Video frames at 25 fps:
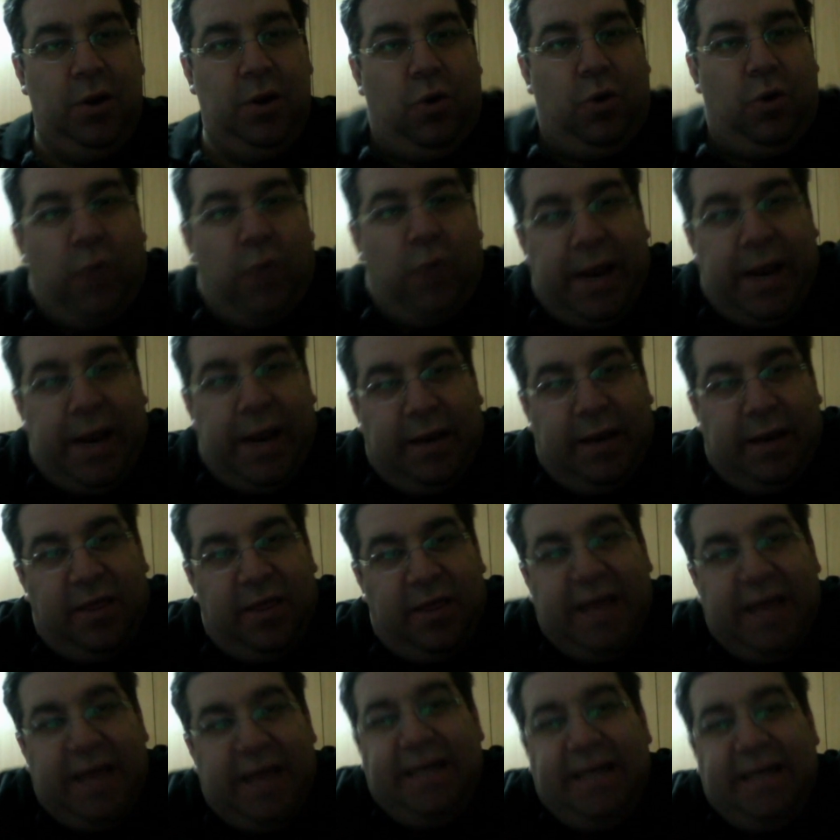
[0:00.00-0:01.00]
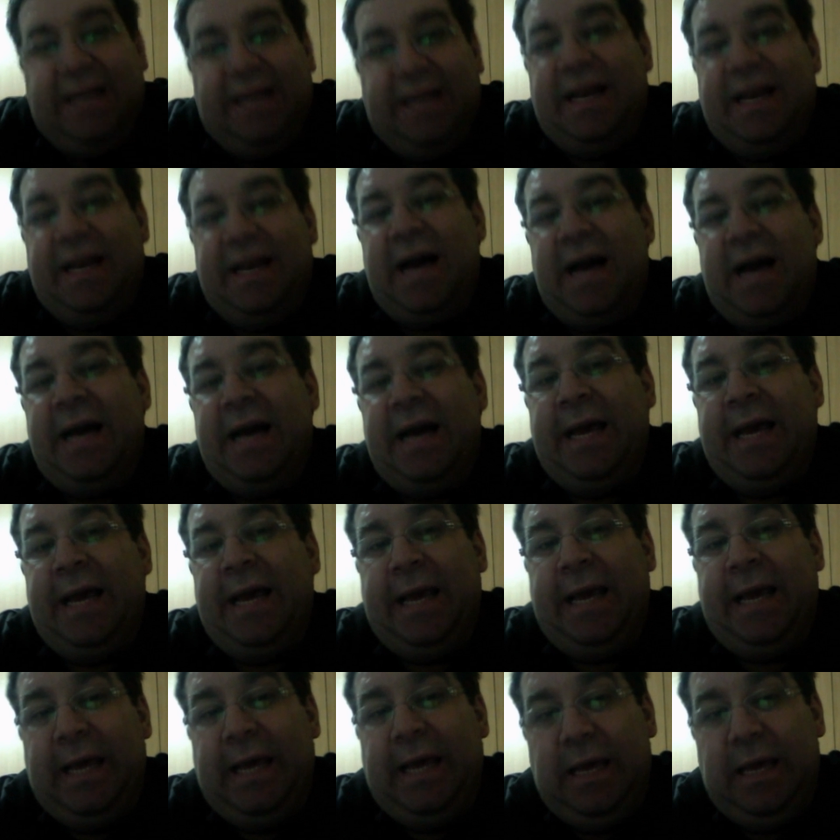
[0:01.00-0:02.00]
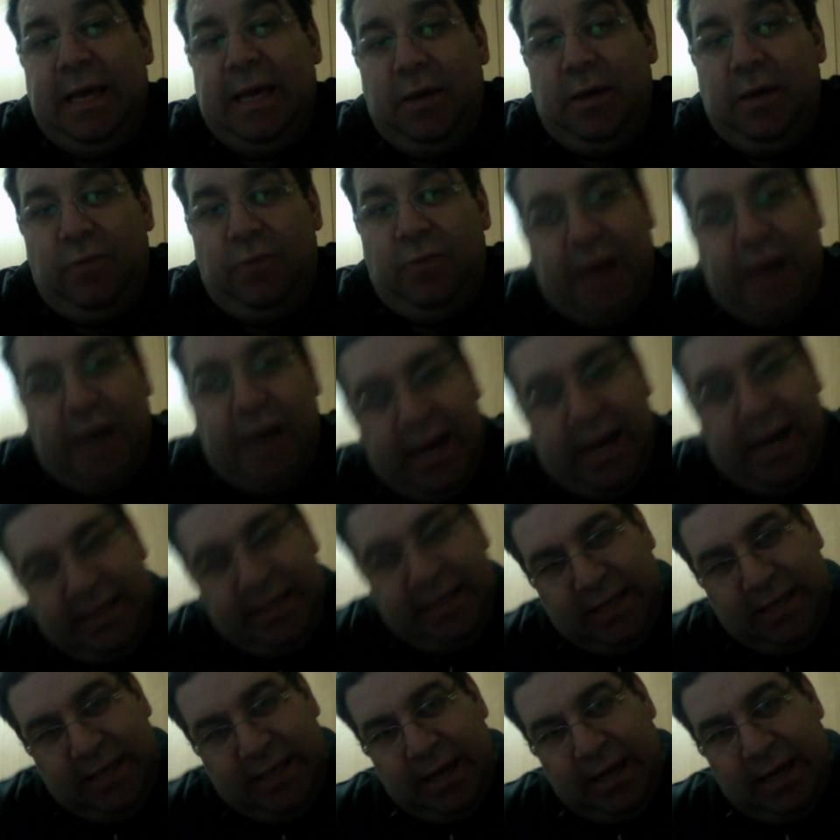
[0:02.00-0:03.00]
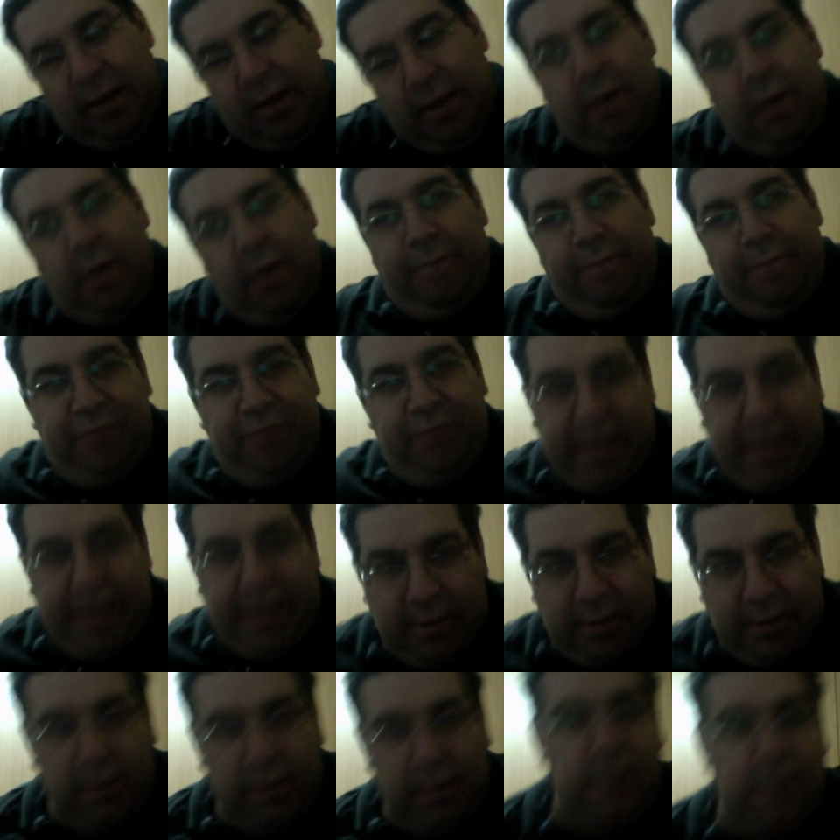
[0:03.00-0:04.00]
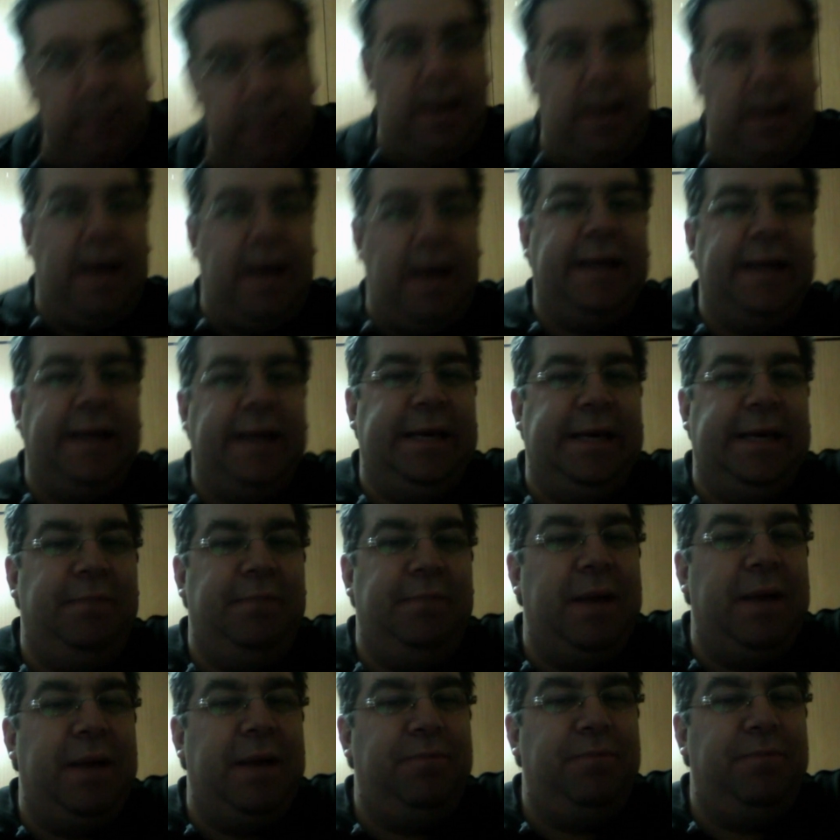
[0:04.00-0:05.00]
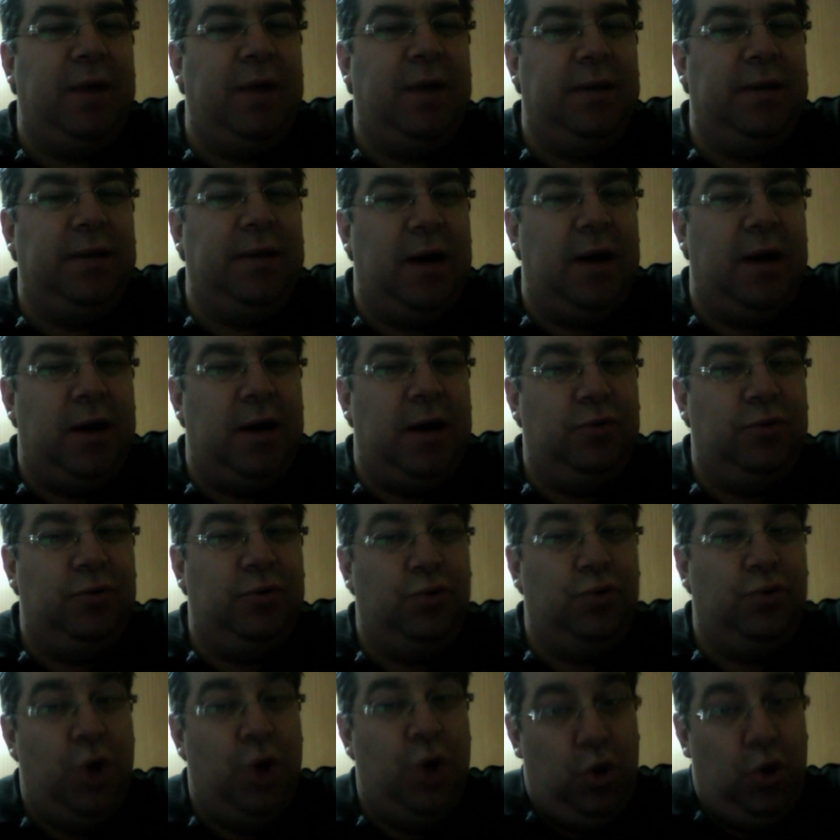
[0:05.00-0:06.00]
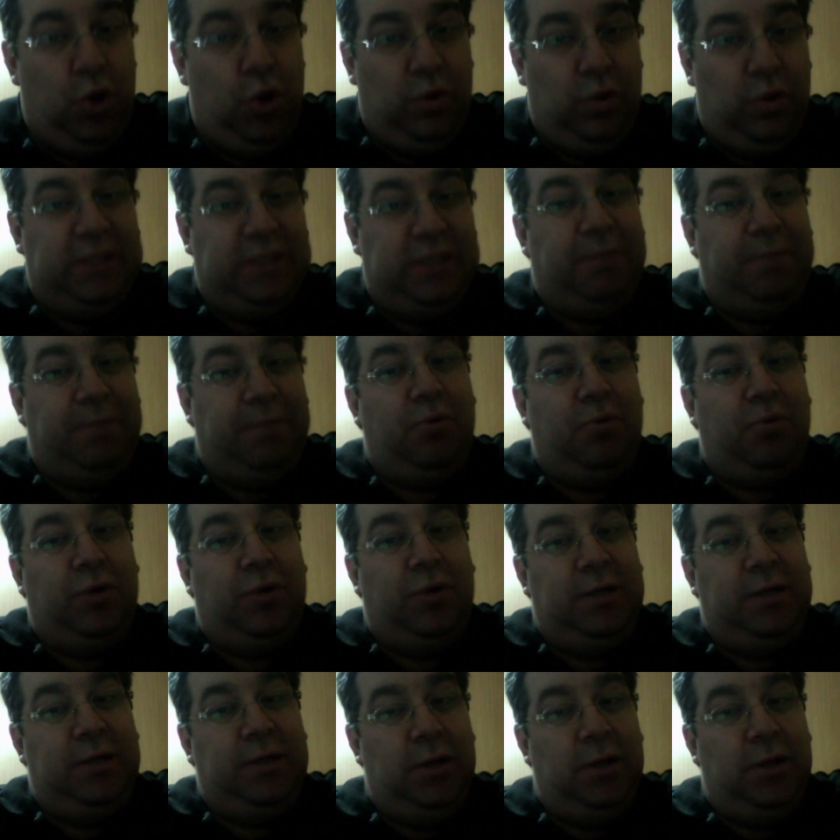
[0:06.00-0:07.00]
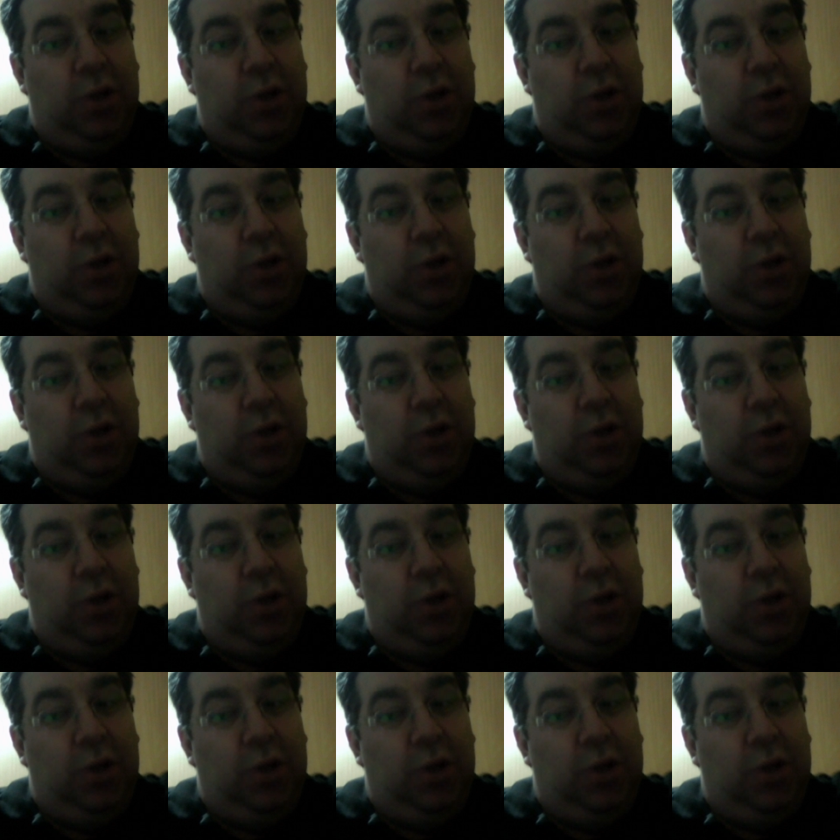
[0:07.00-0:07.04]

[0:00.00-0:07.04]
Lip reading: When they deny what I say, then Akhi, my brother Harun, will support,